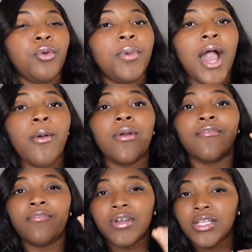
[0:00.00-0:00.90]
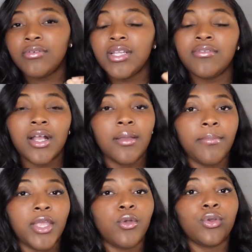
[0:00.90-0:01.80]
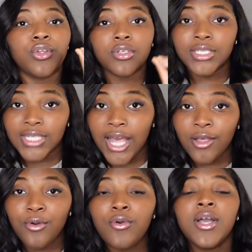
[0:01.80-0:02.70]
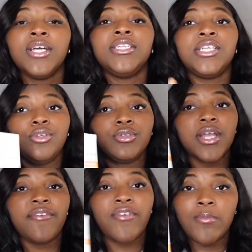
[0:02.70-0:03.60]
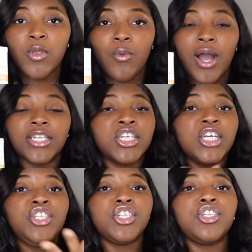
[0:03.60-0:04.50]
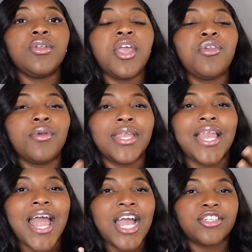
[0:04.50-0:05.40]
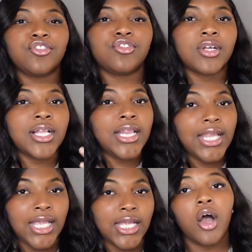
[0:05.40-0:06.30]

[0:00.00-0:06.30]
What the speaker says: but I would really recommend on your cycle to use a feminine wash just so that you get it extra clean.